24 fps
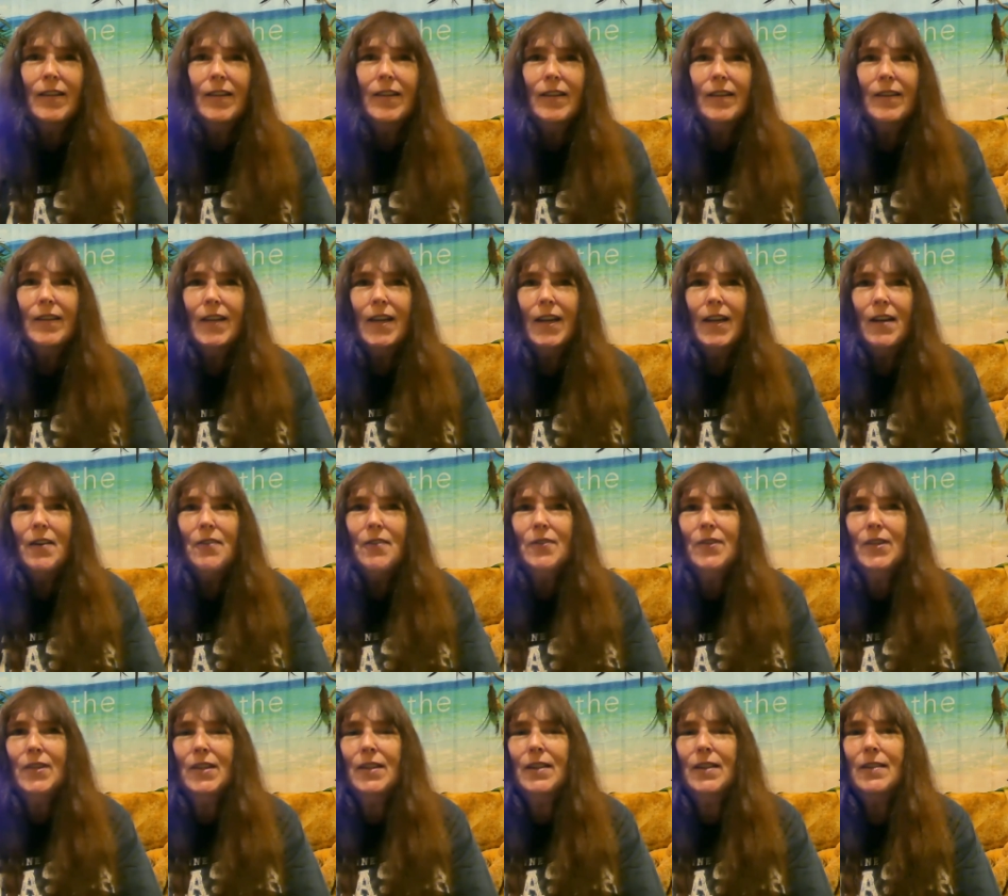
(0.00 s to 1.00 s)
they have
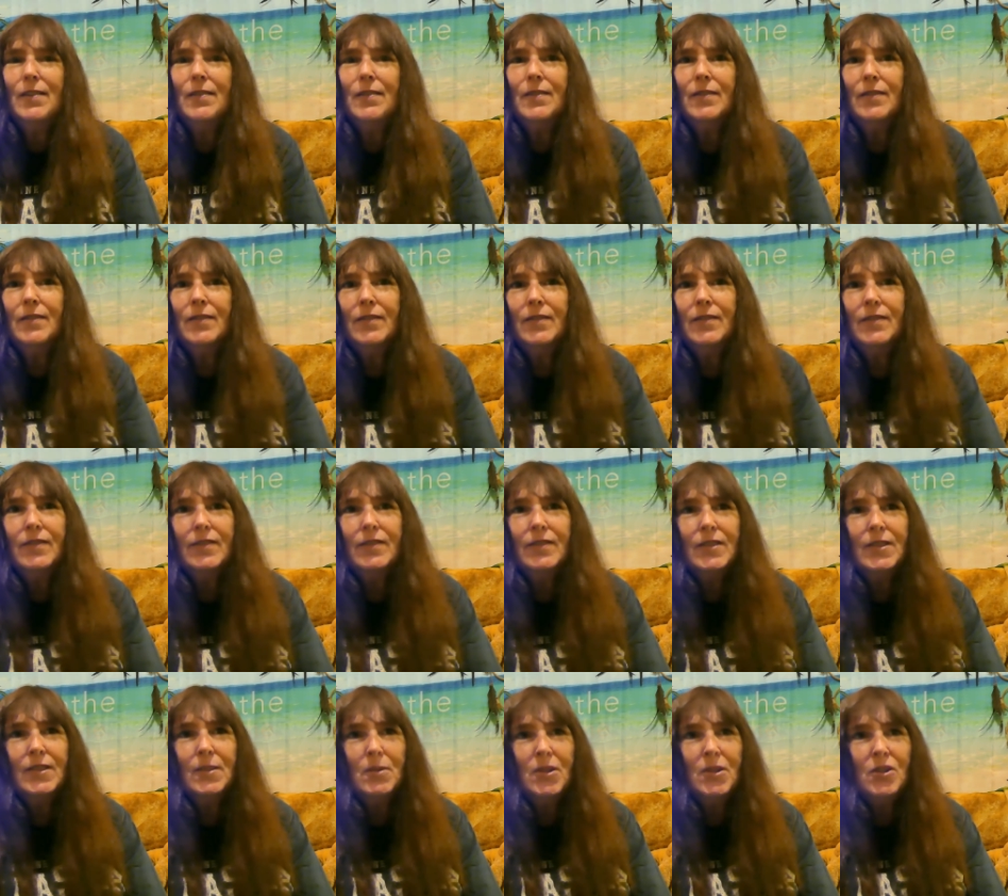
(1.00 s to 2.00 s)
the,
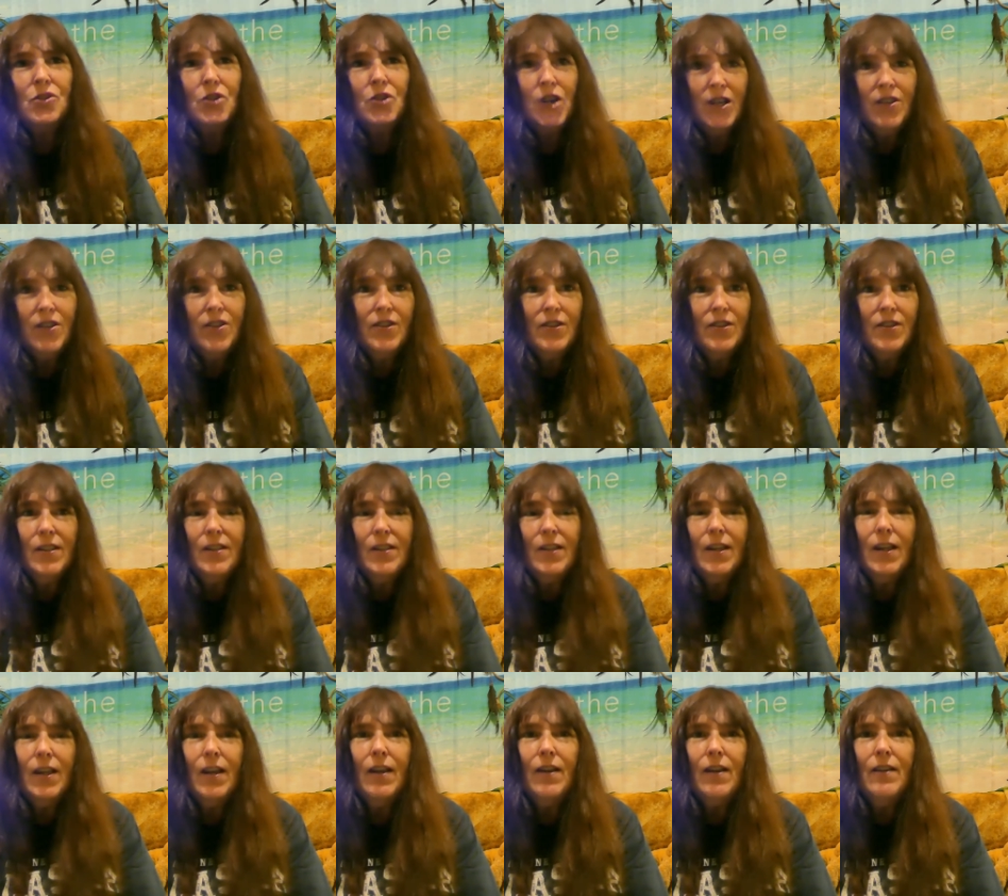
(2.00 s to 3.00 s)
some of the attractions that they
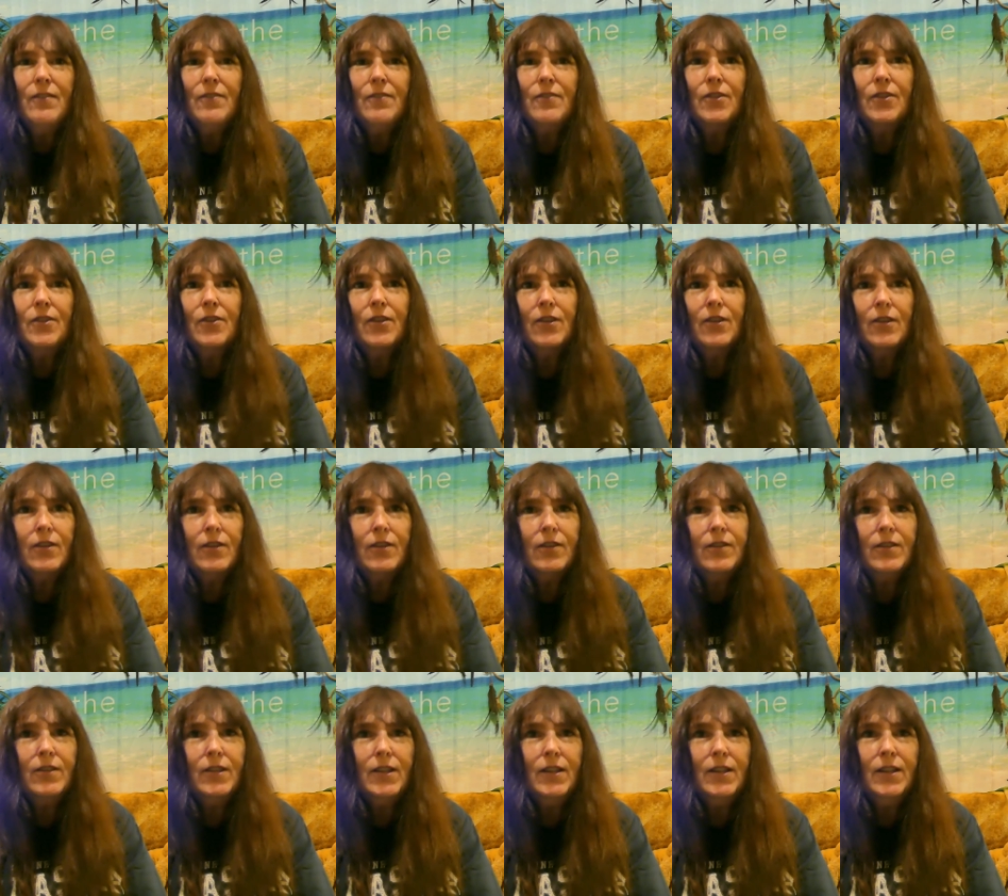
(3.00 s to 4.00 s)
have are
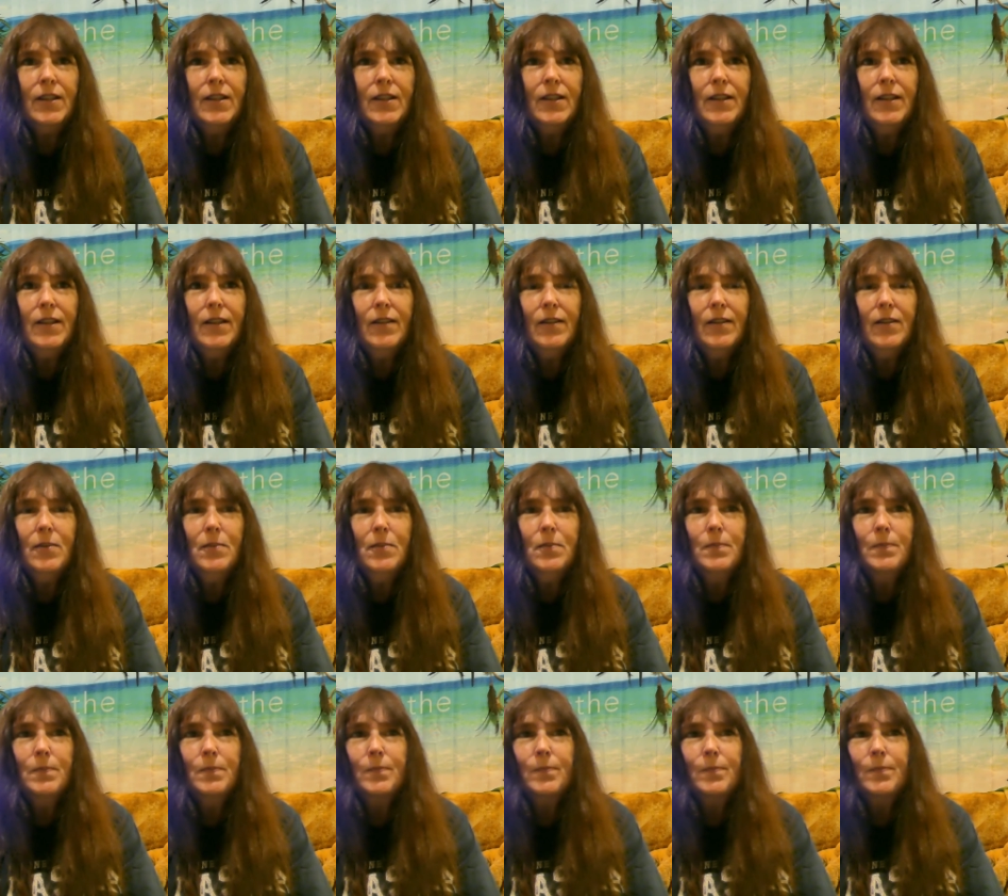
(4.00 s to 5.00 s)
the um,
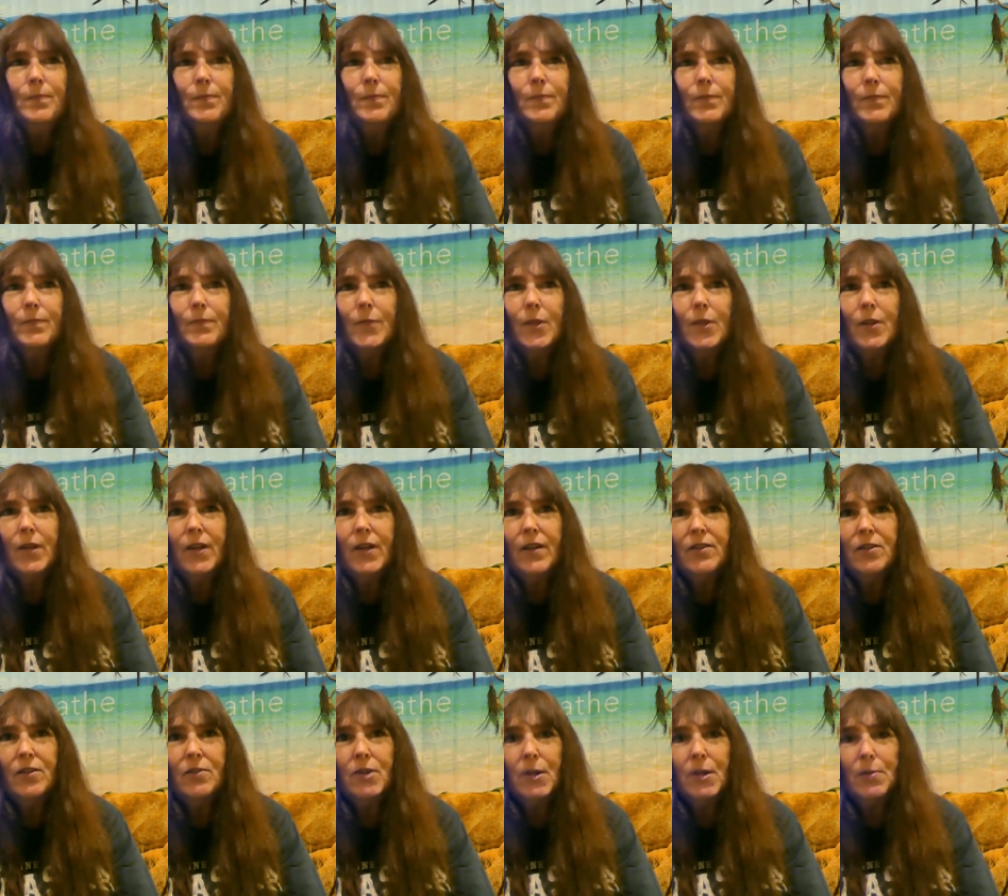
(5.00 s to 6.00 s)

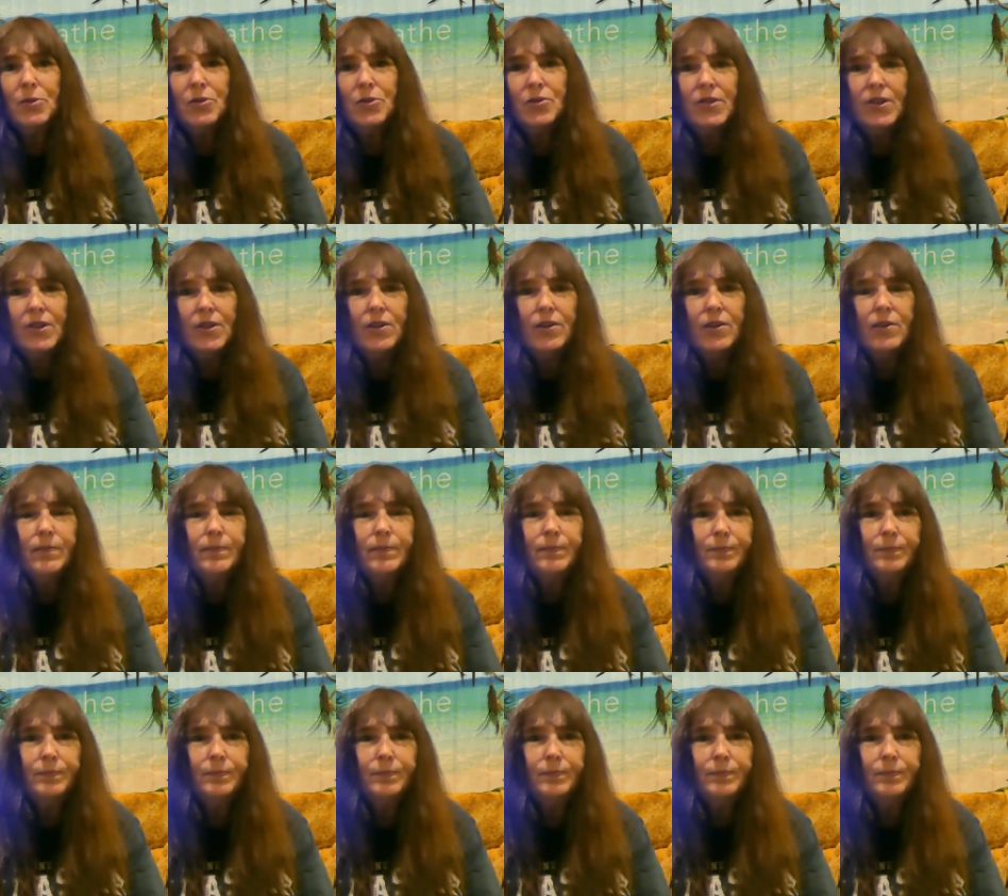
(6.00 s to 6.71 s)
Alaska Raptor Center,